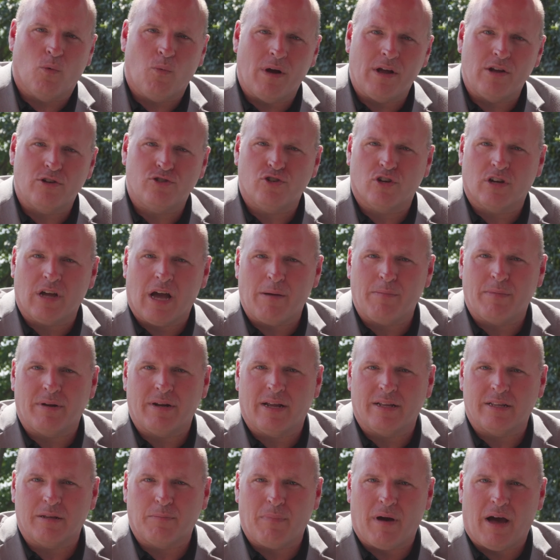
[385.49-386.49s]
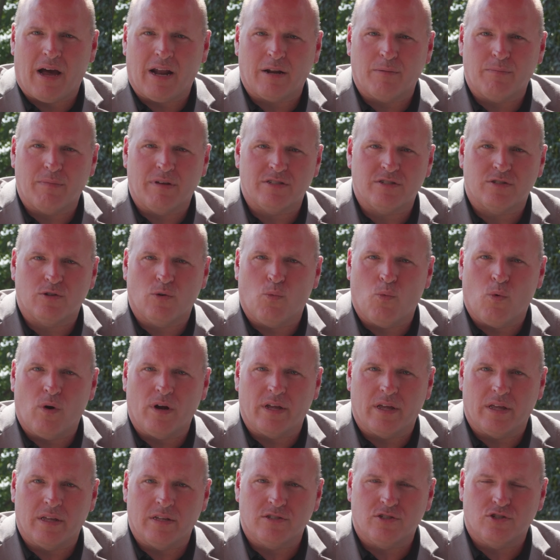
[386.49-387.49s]
why don't you comment on the bottom as to
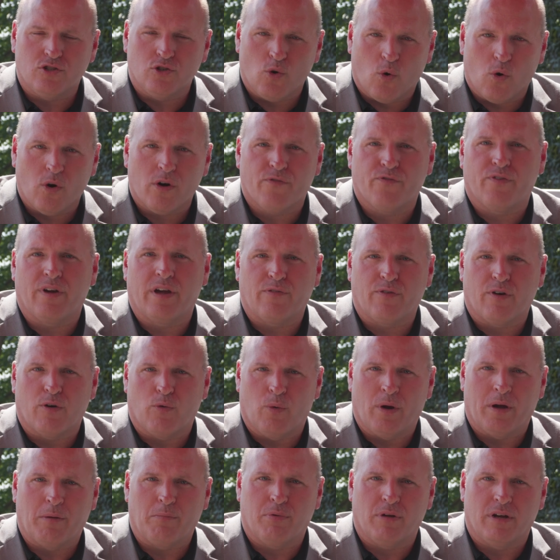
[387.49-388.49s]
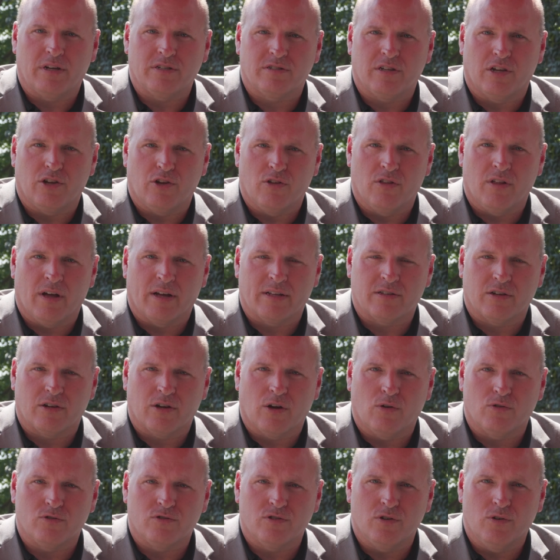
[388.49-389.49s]
what is your favorite wing place that you like to
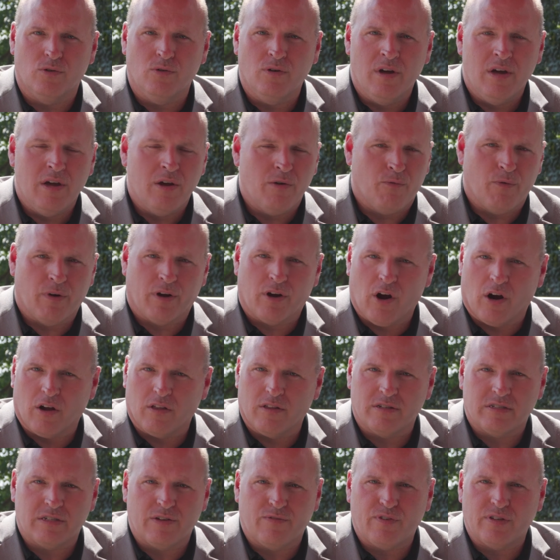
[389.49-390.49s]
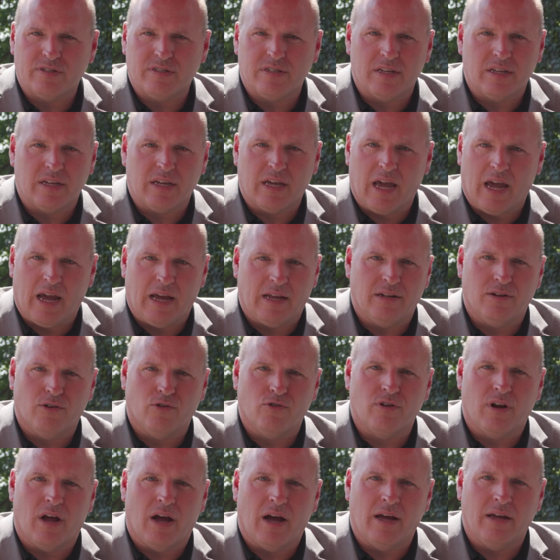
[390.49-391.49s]
go to, regardless if it's in Canton
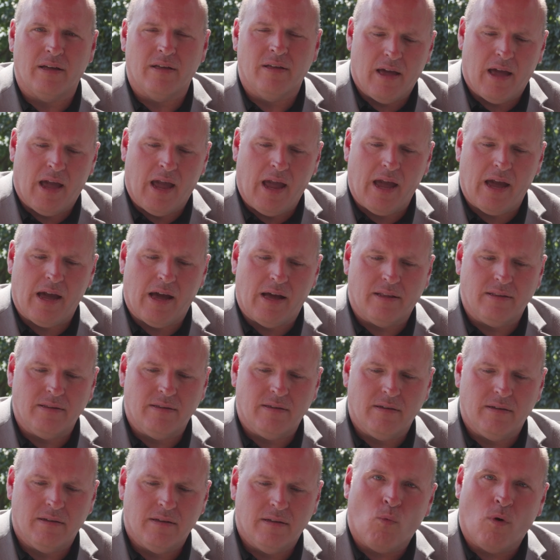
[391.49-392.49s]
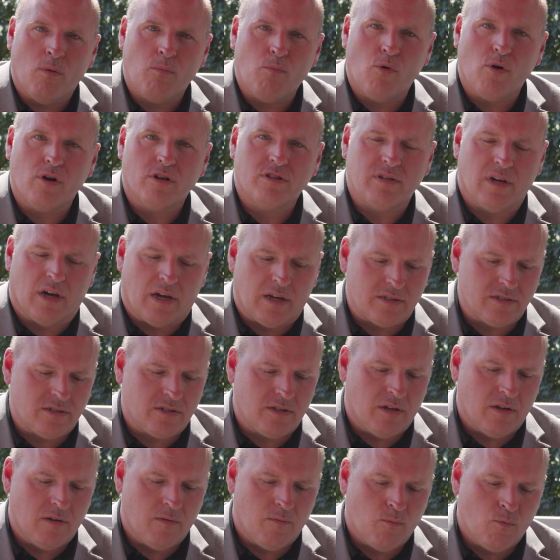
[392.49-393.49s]
or not. And one more
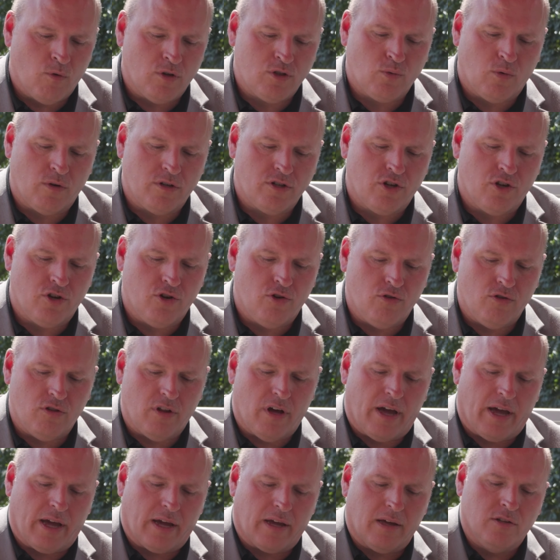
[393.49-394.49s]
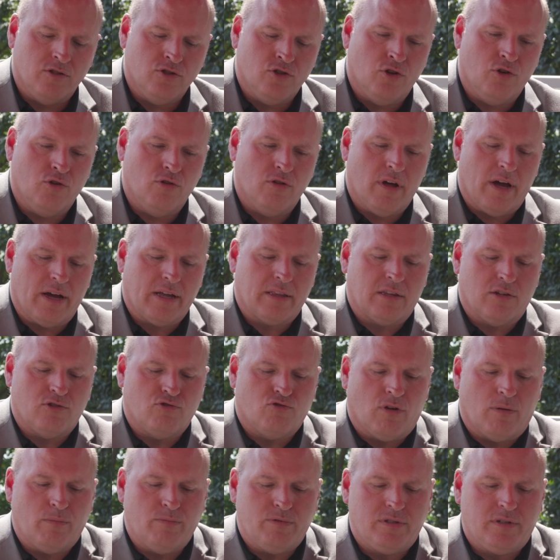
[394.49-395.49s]
test. Which one do you like? Do you like the
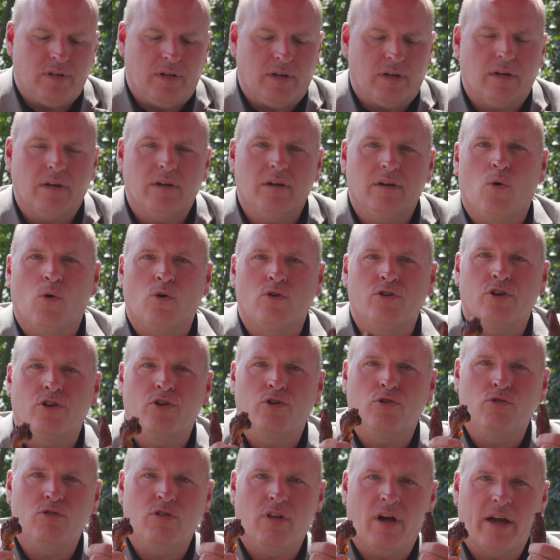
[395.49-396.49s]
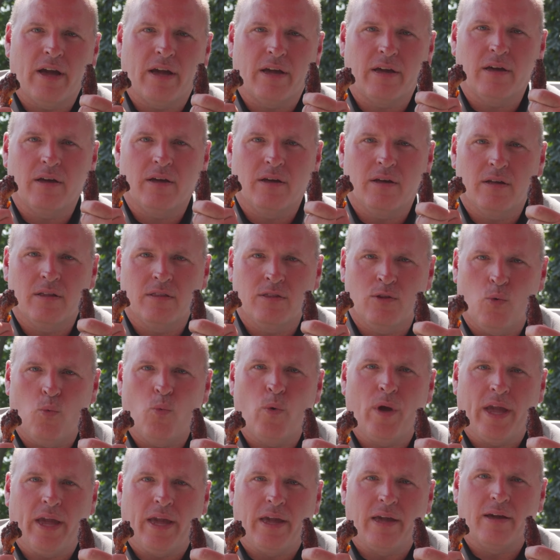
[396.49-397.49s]
drumstick or do you like the
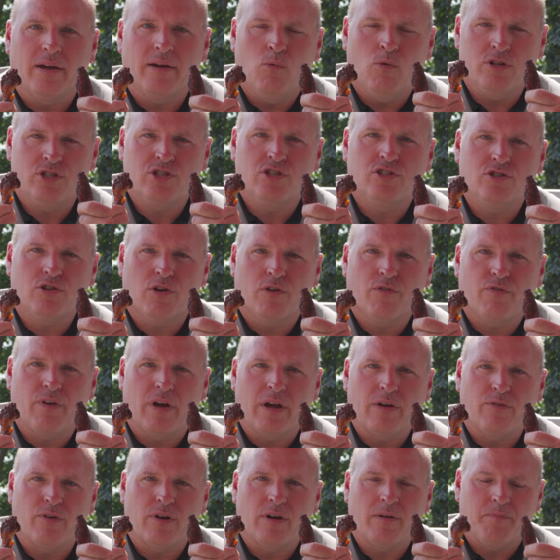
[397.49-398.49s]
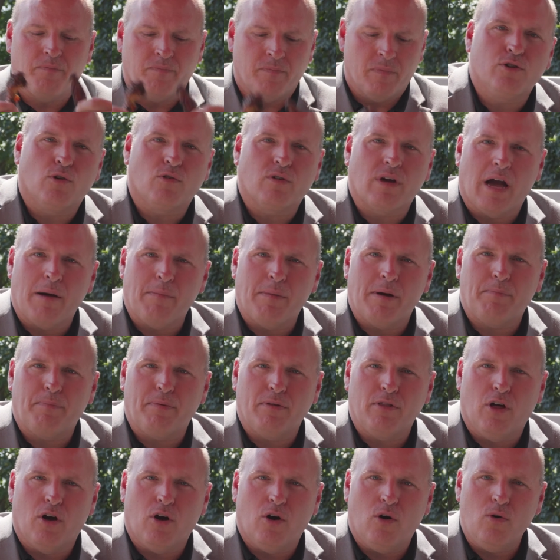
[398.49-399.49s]
wing, which is your favorite. So comment
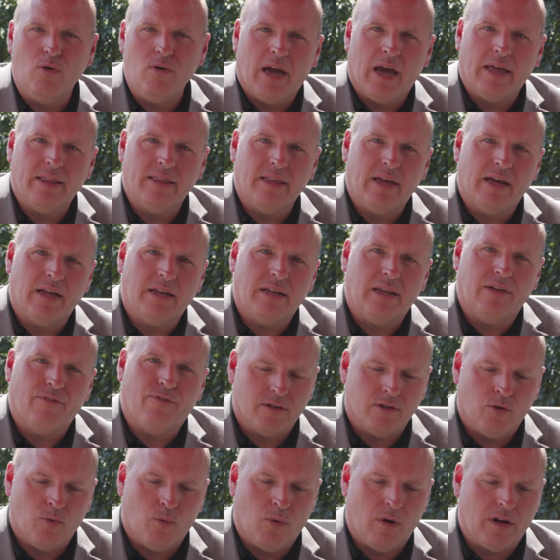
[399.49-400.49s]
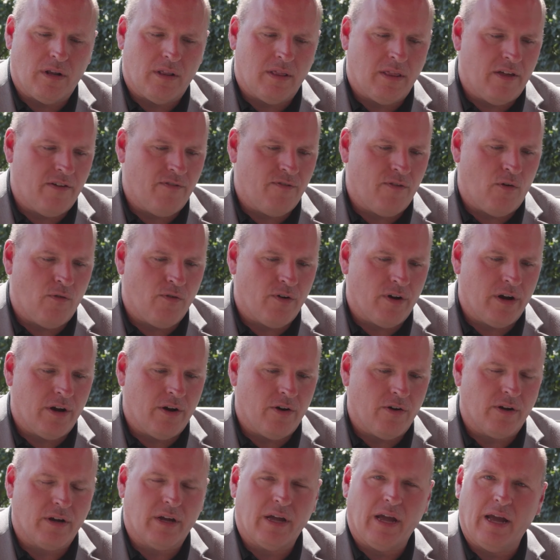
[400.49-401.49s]
below, and then if you wanna live over
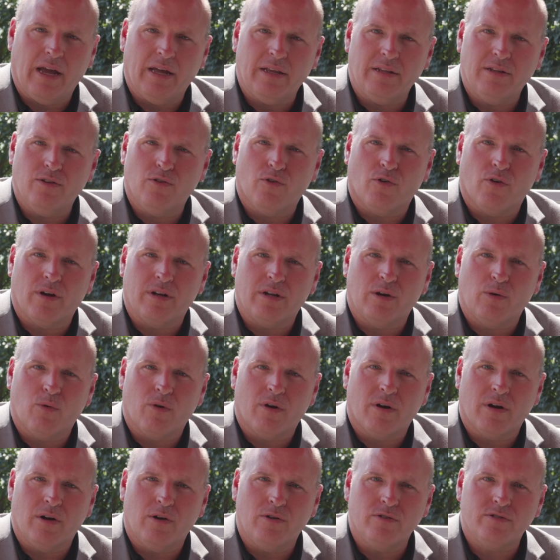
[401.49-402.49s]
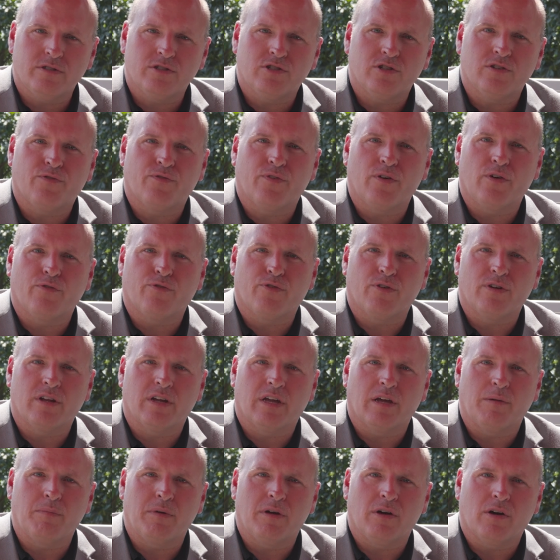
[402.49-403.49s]
here in Canton or anywhere else, just feel free to
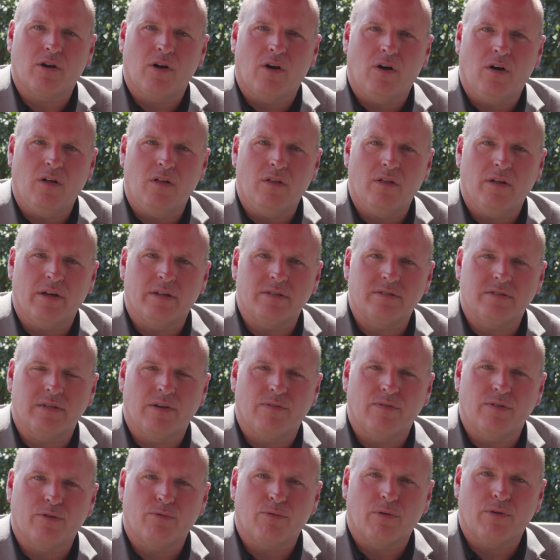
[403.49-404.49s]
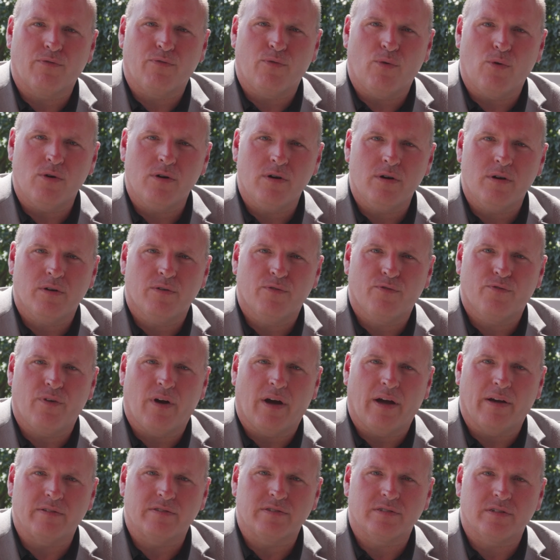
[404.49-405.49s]
give me a call at
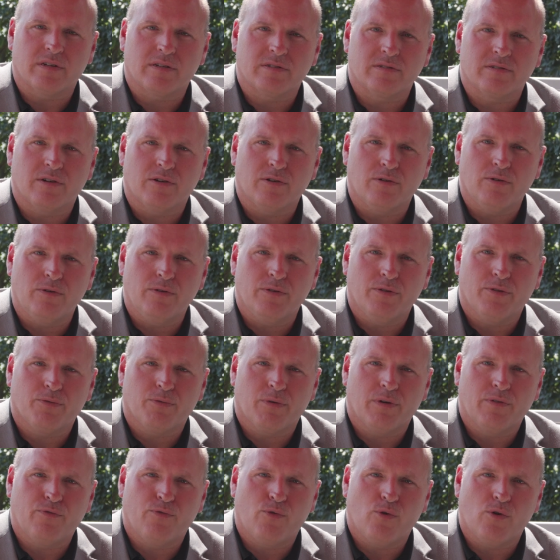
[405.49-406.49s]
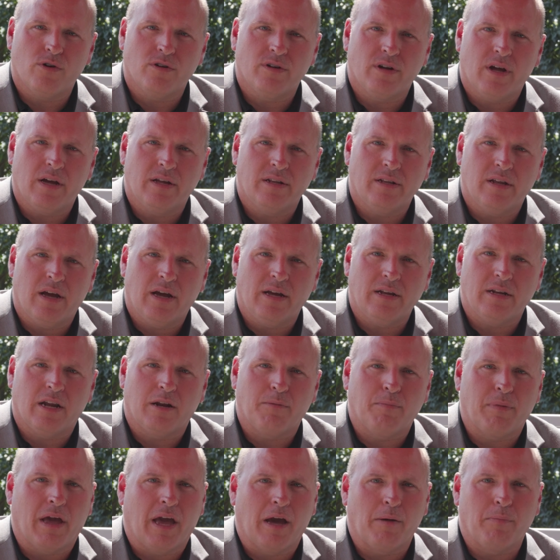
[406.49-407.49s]
734-560-3499.
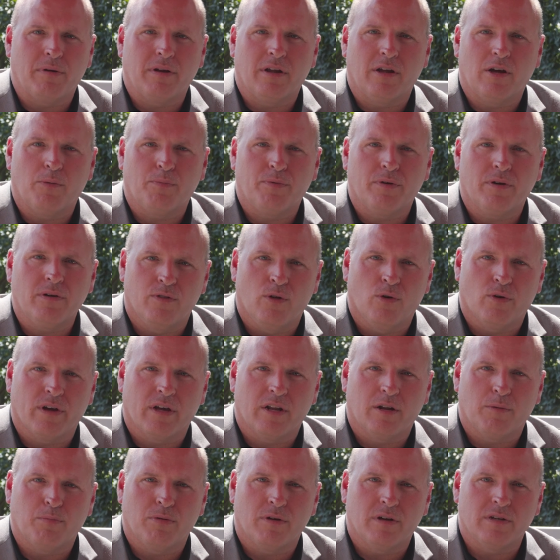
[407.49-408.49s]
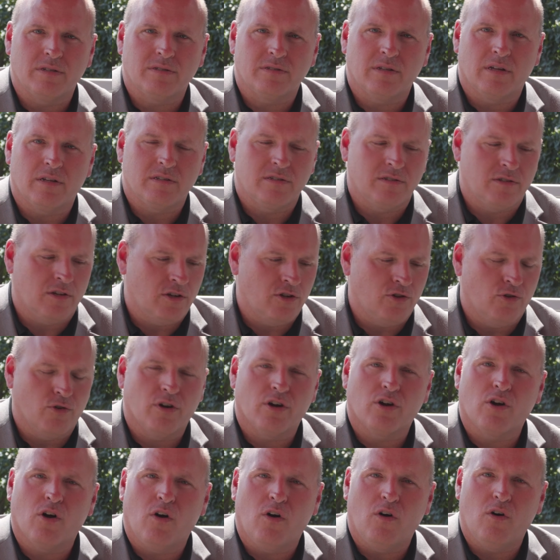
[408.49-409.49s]
I'd be happy to help you locate a place that uh, you
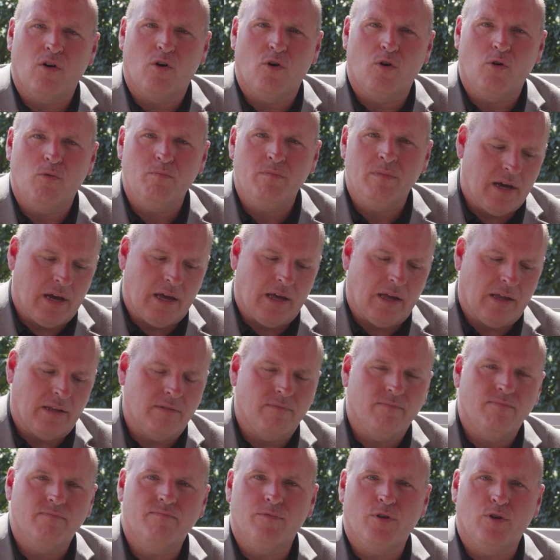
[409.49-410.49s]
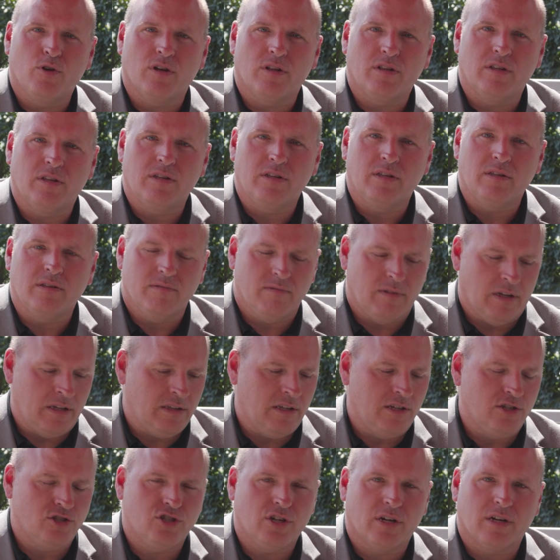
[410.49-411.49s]
could call home and you could eat
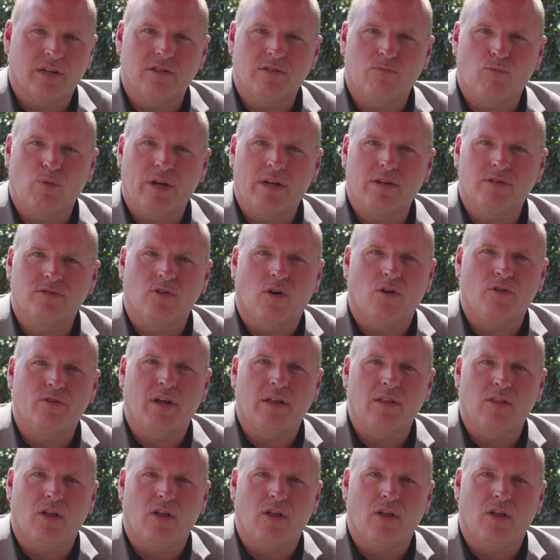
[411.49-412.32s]
these chicken wings all day